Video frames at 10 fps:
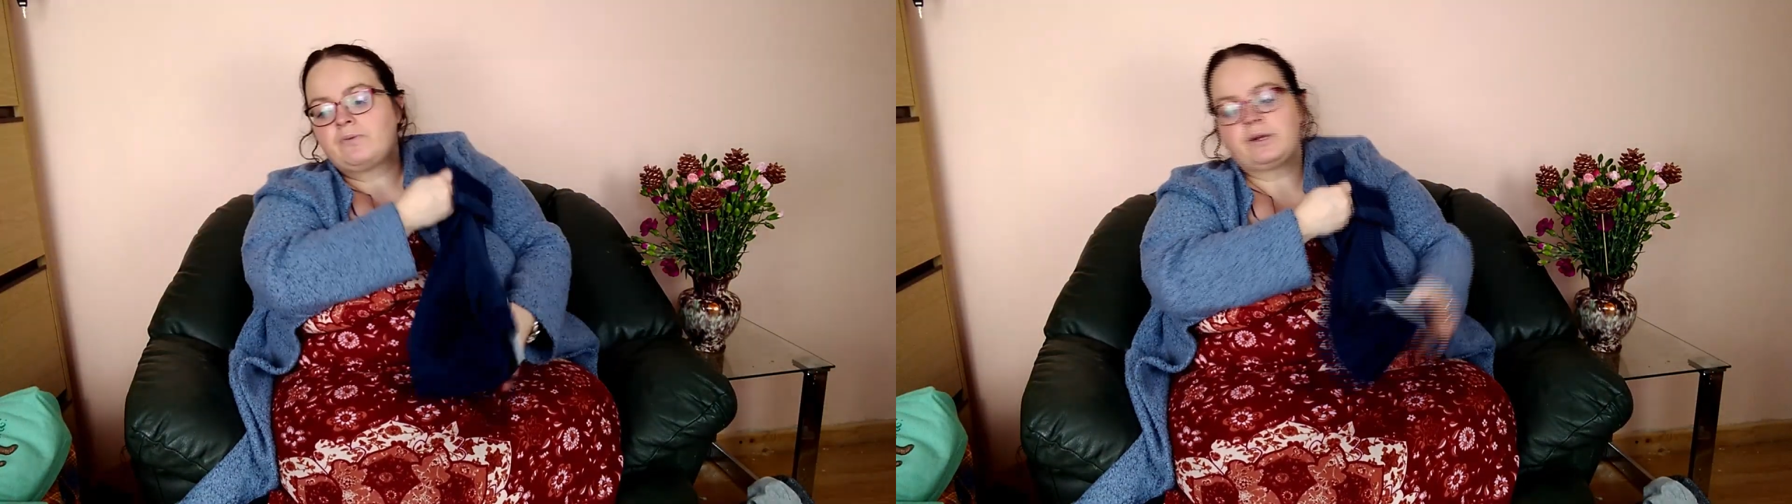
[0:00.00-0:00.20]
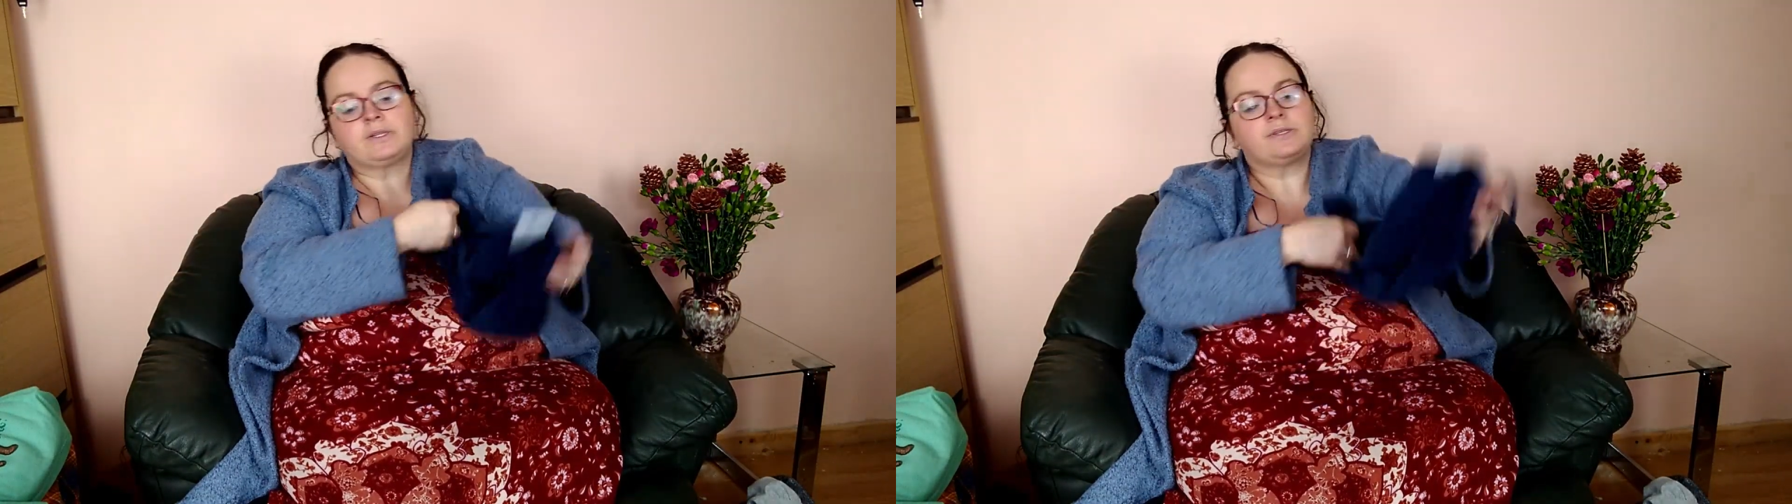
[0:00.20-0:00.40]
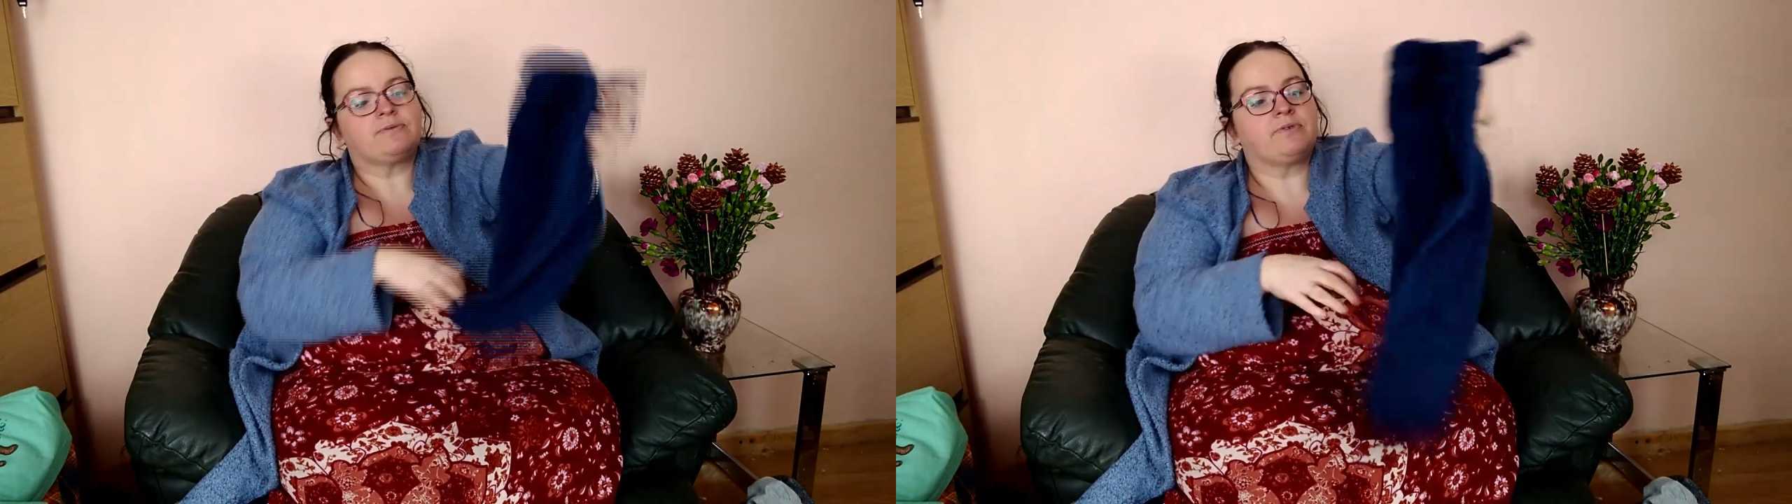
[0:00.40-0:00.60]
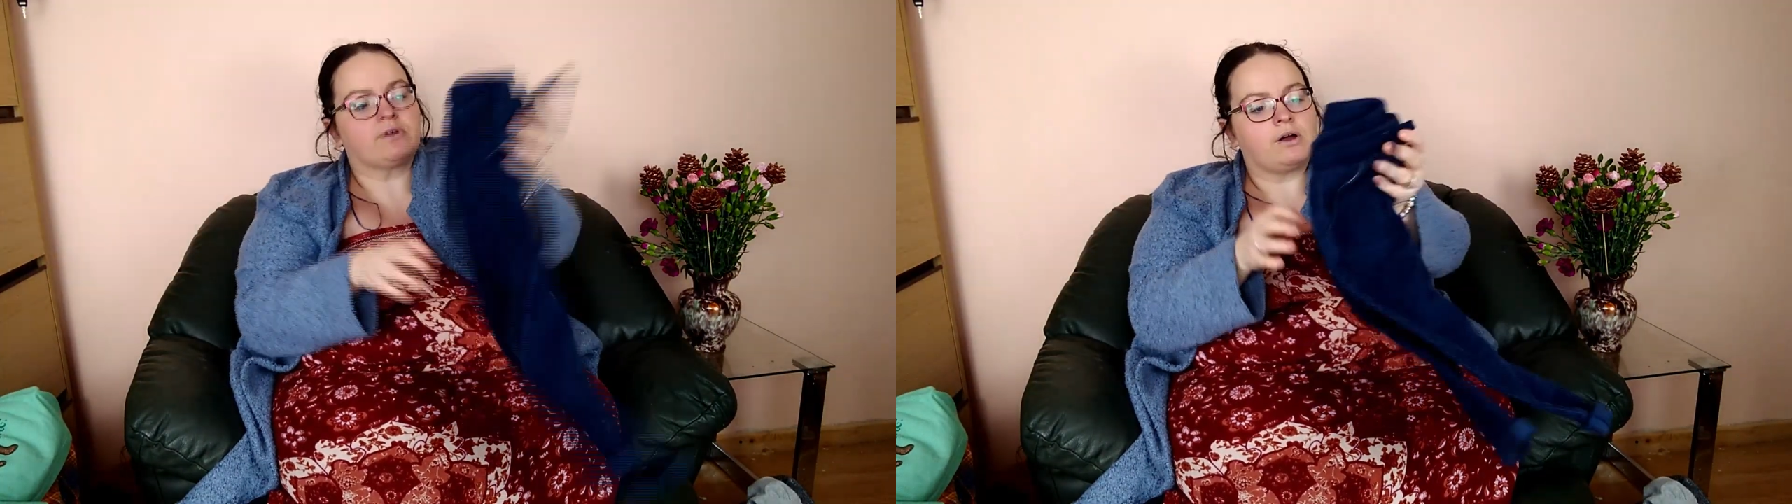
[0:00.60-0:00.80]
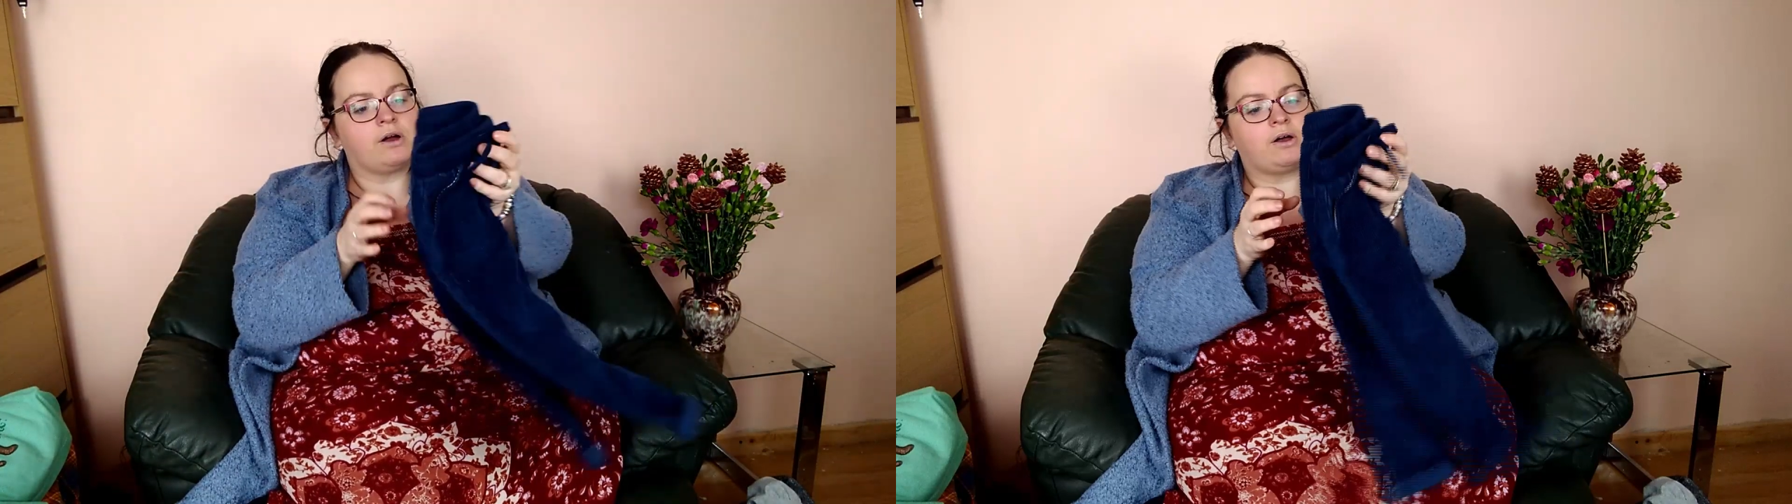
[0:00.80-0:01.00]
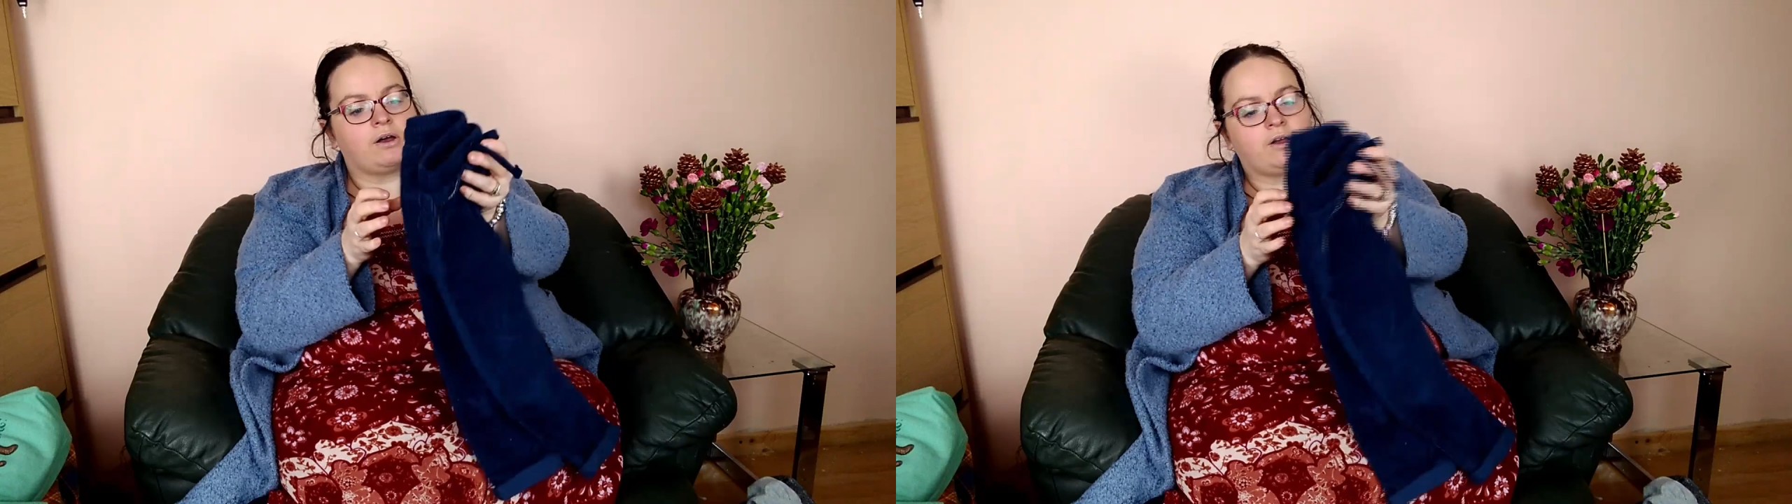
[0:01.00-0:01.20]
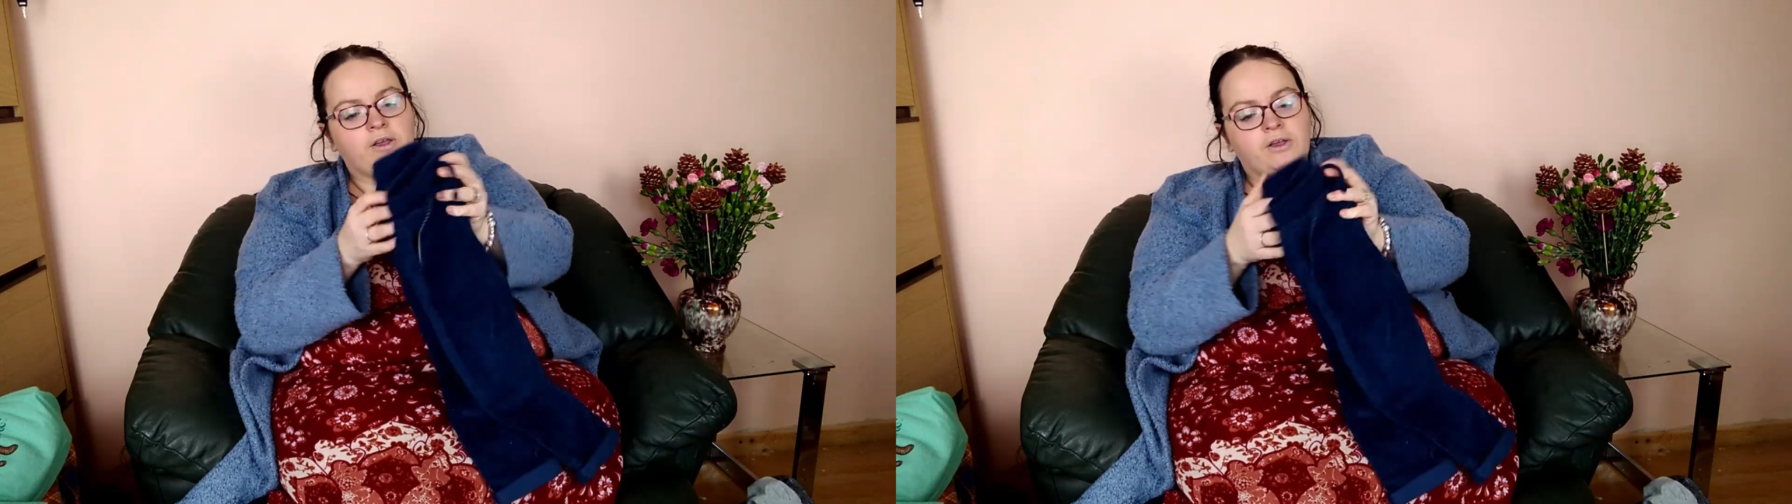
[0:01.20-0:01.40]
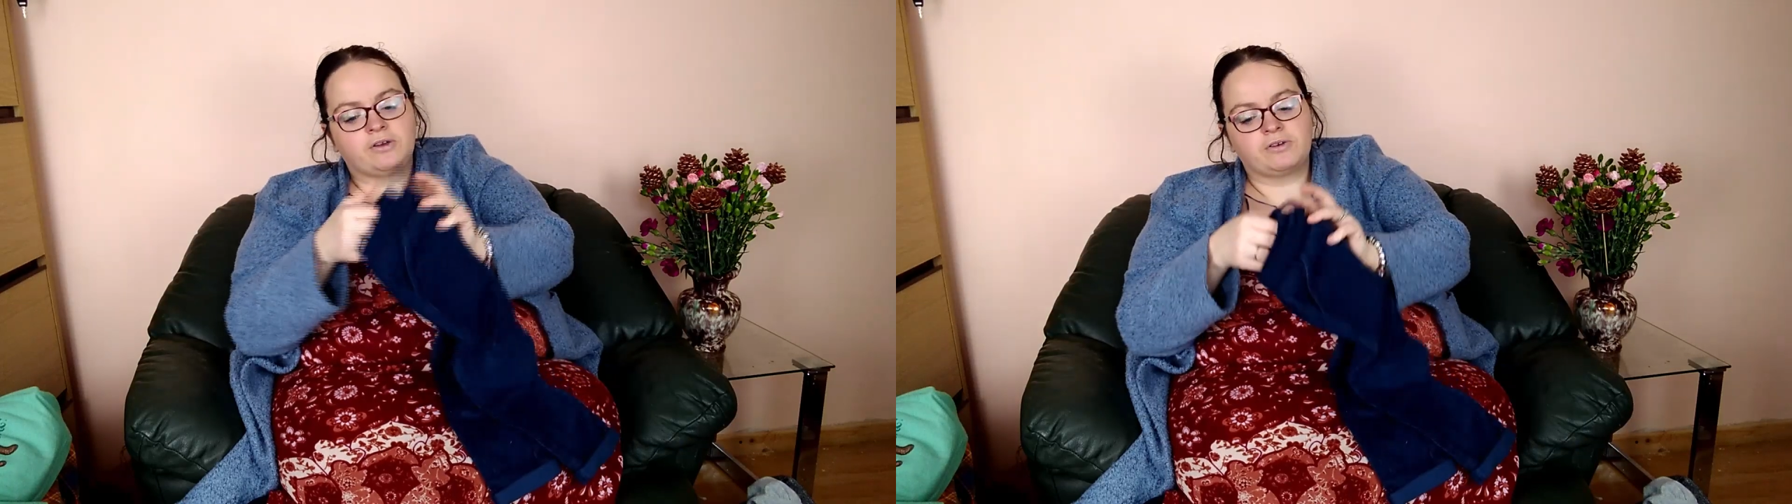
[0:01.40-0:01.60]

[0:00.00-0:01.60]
ones for Kai